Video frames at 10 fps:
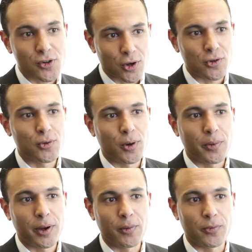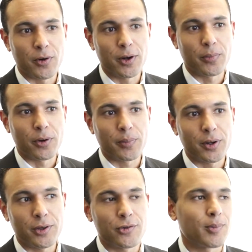chose to operate with Freedom
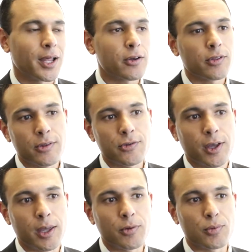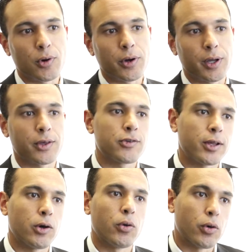Property is largely the same as why a
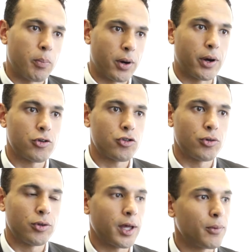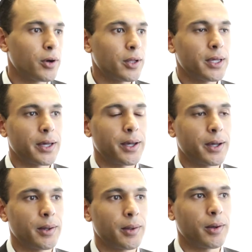seller or a buyer should. They really
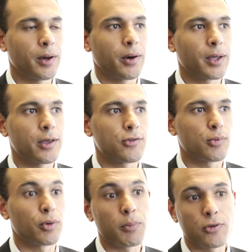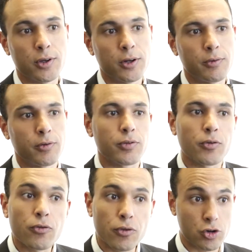are, I guess, representative of the
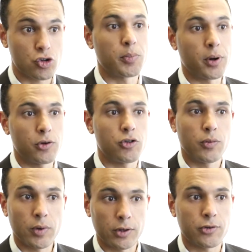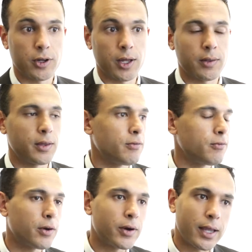fresh approach in real estate. They're
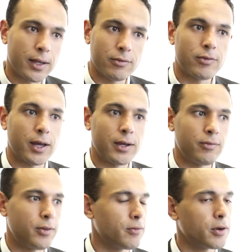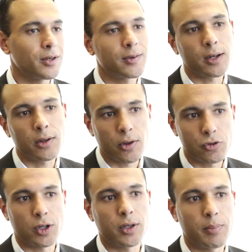very innovative, they're very
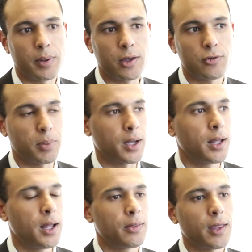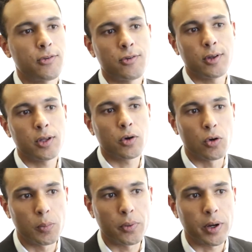technologically based, but they still
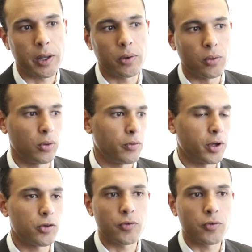incorporate all of those